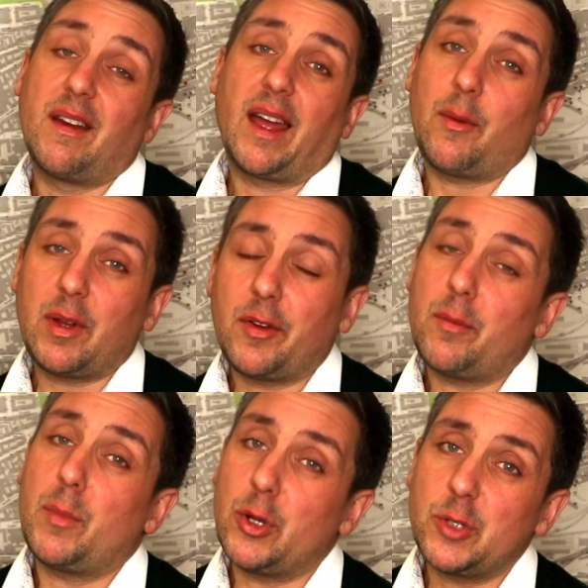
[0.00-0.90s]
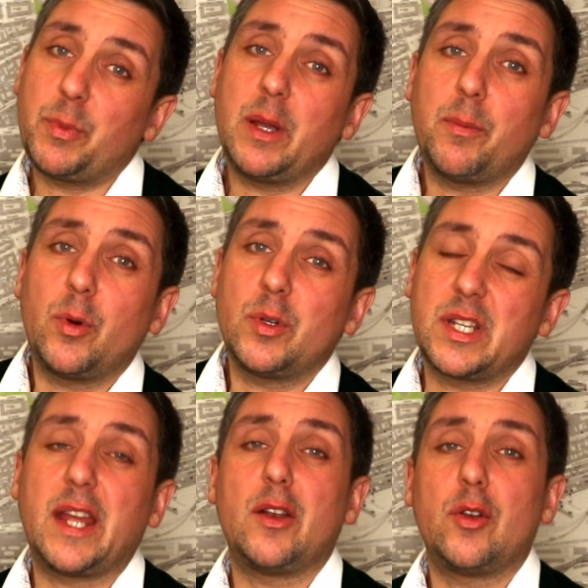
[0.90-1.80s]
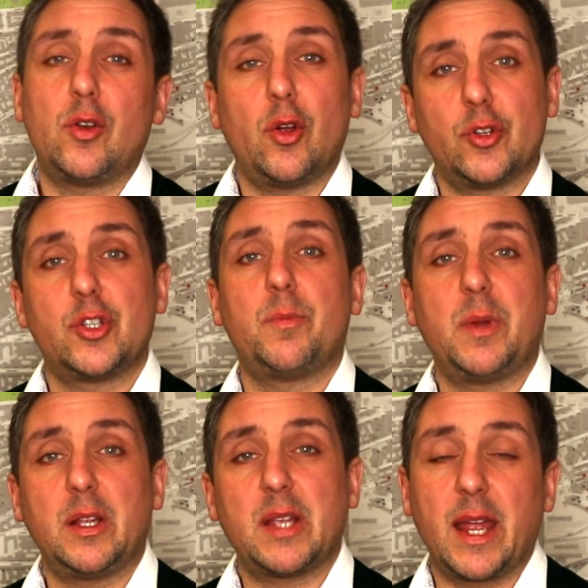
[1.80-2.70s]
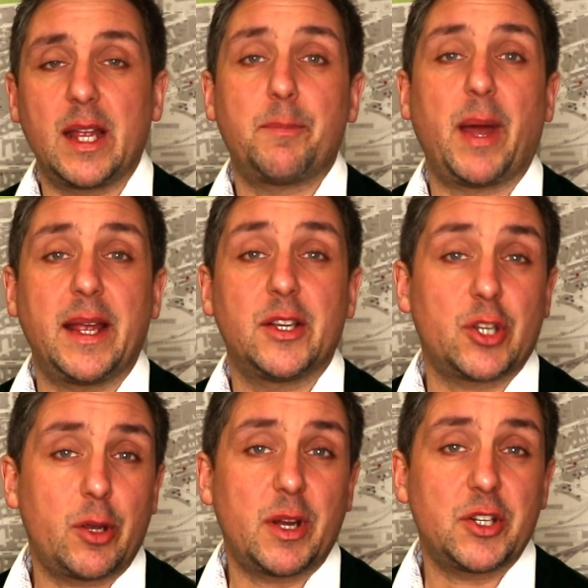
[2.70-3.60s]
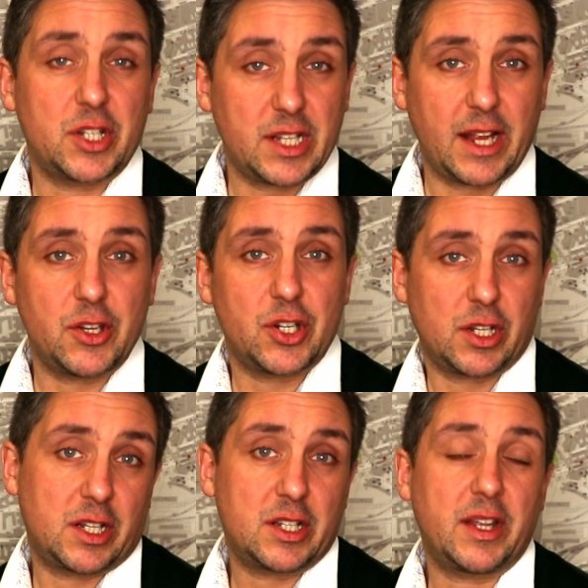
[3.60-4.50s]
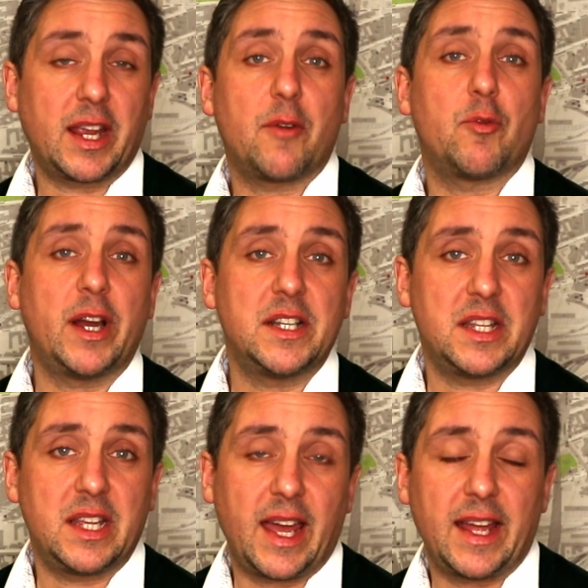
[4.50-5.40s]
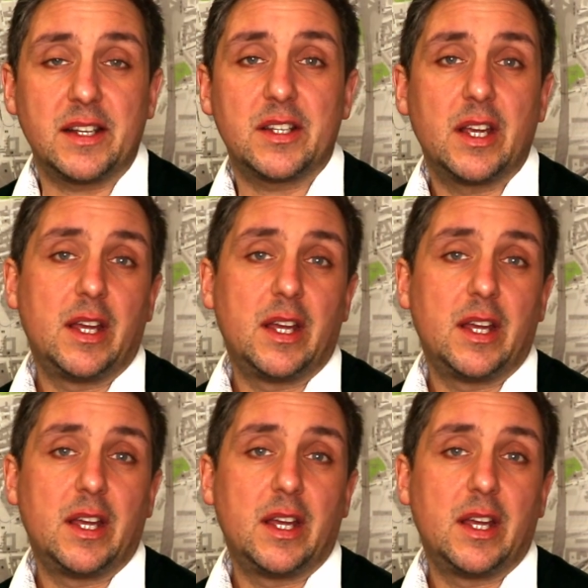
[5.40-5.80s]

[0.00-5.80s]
However, most people tend not to be paying so much attention until they get right to the end.